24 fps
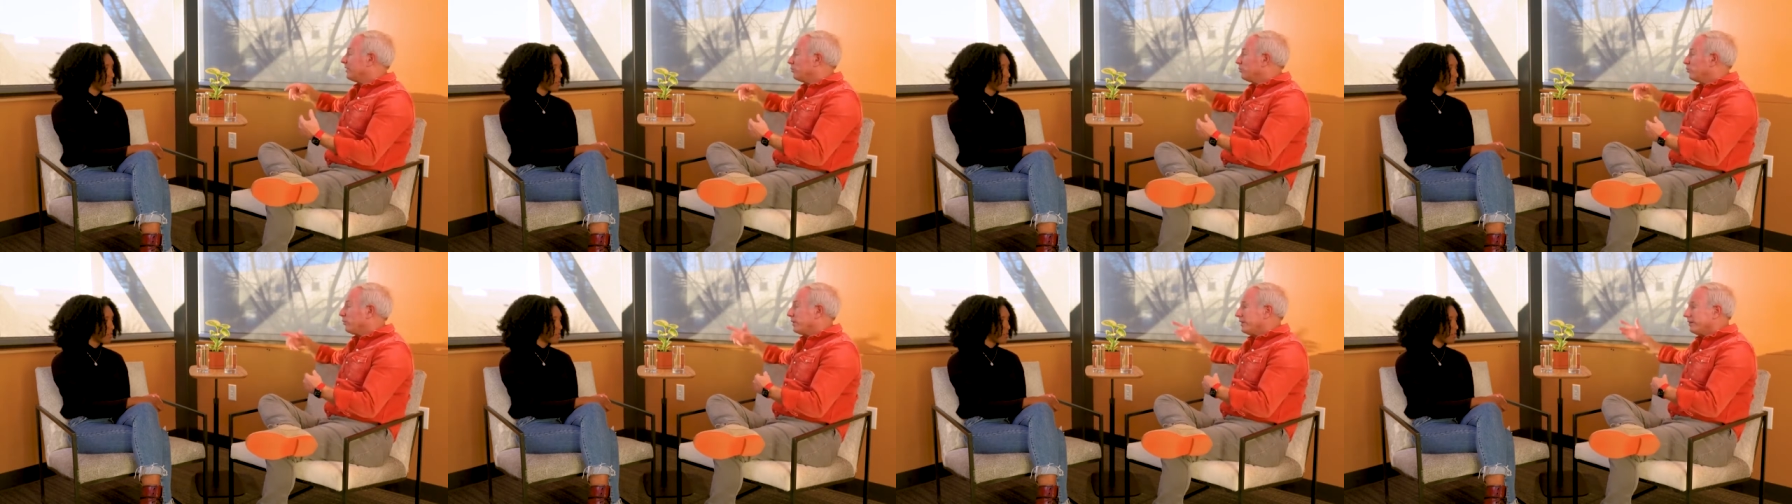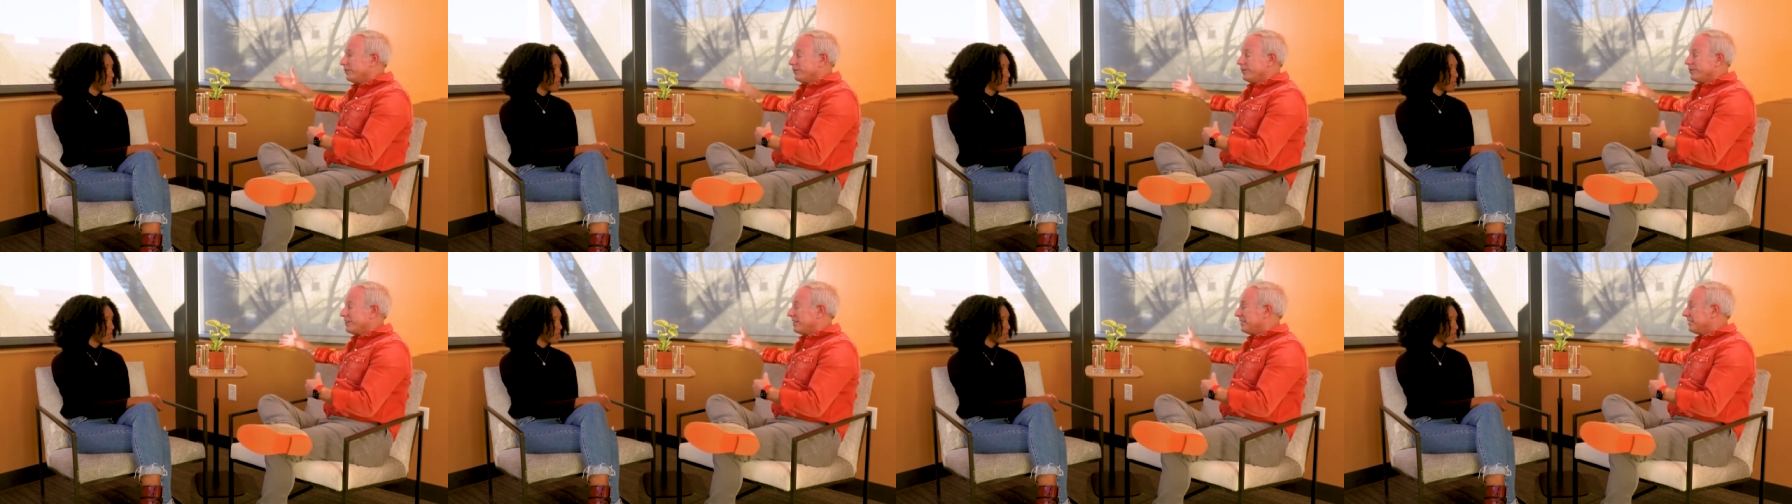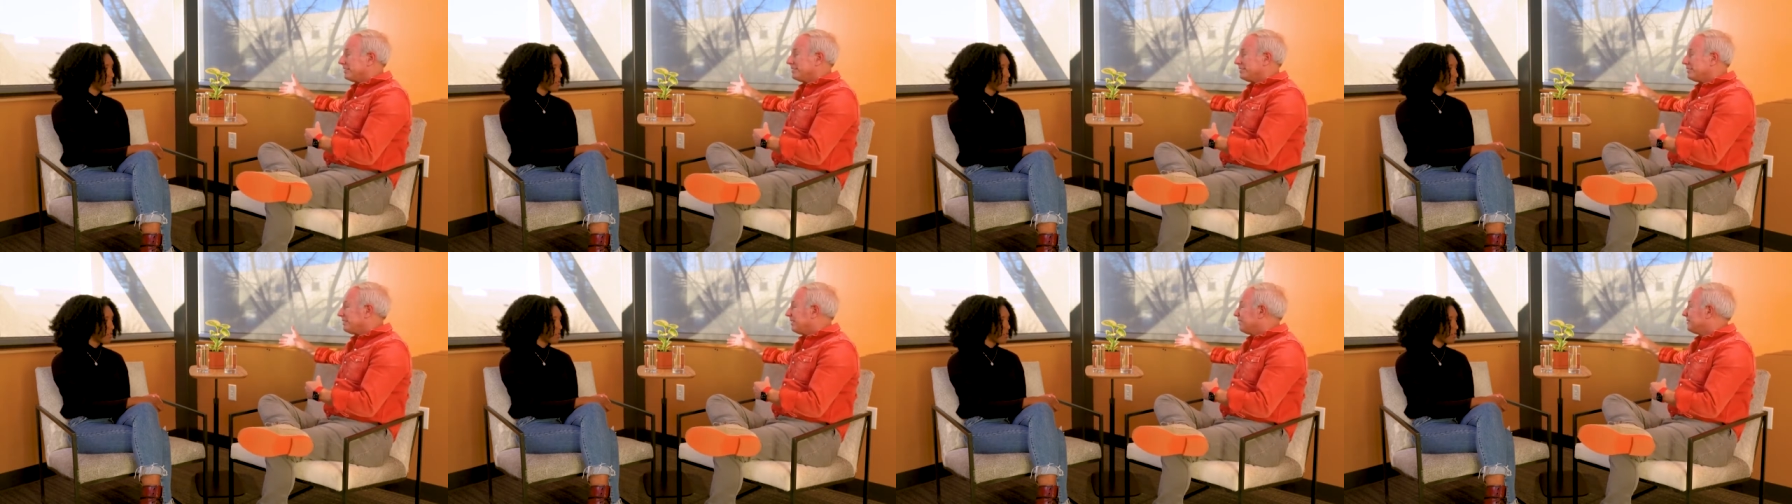in winter than
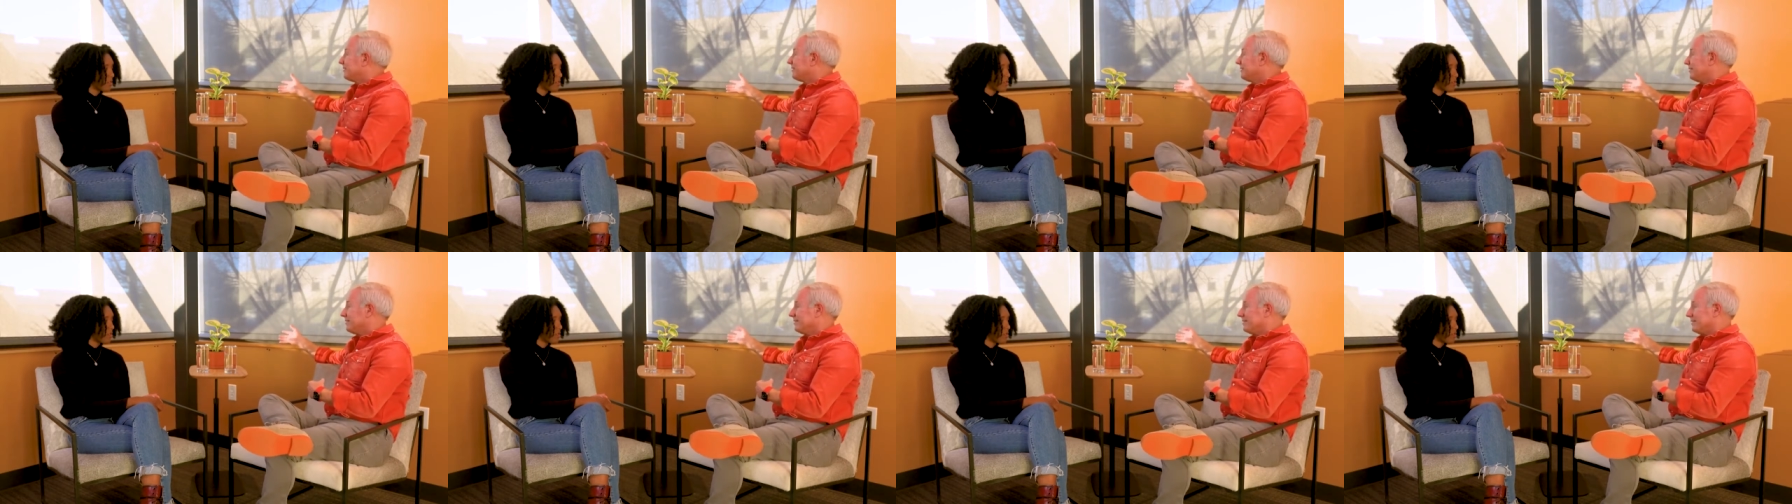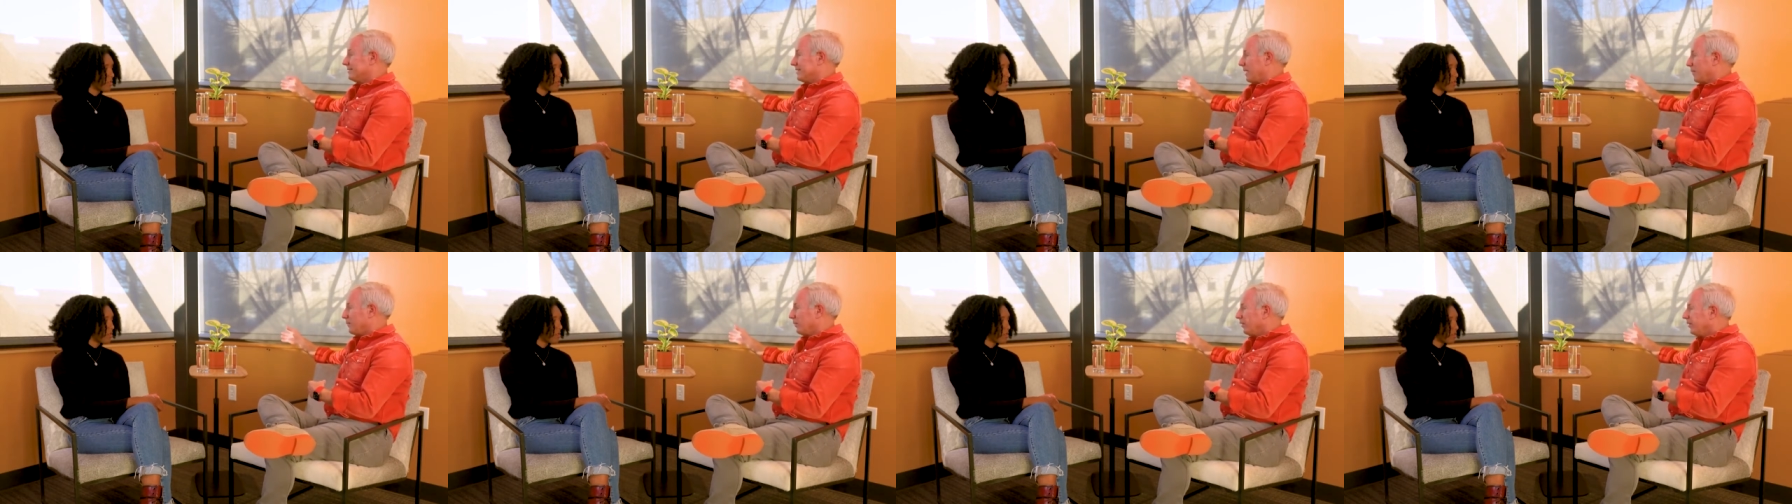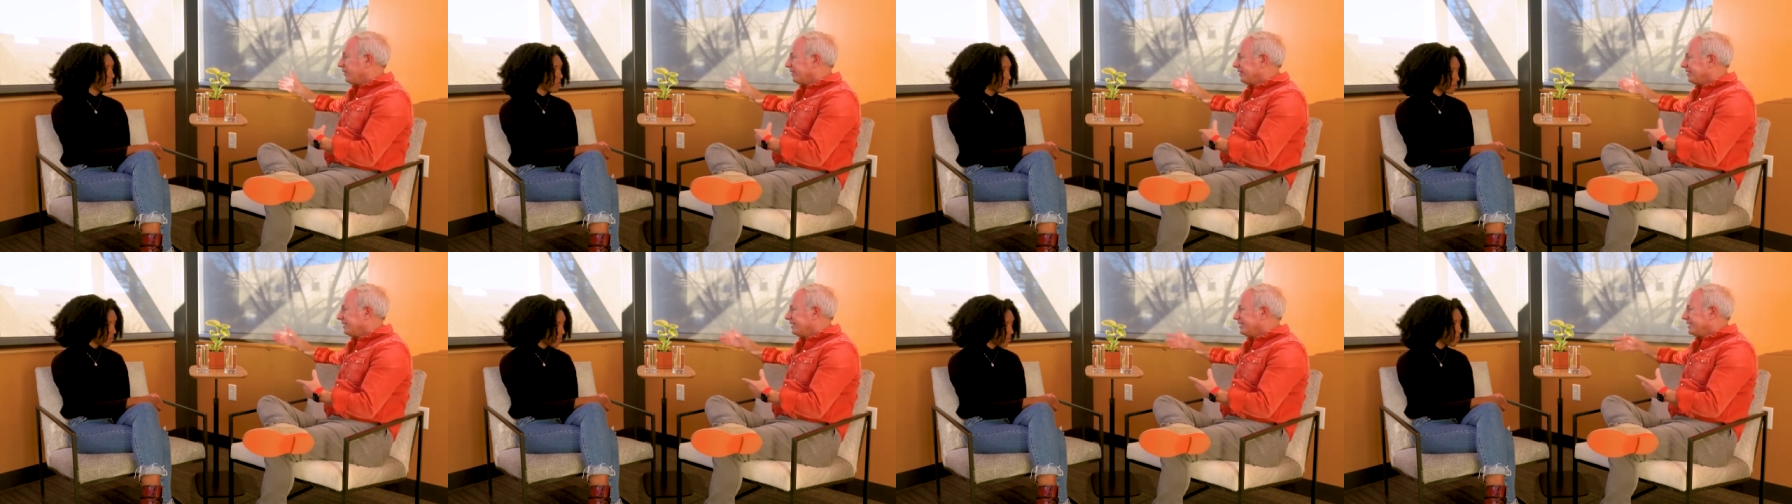it does in
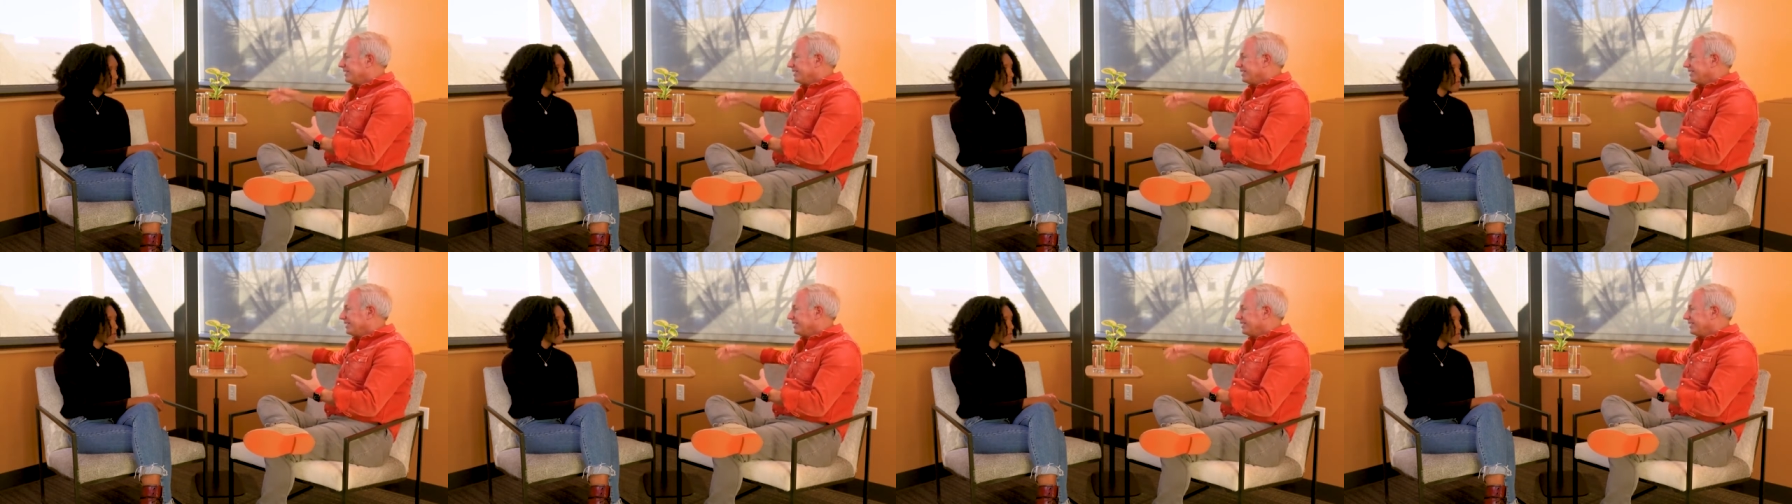summer.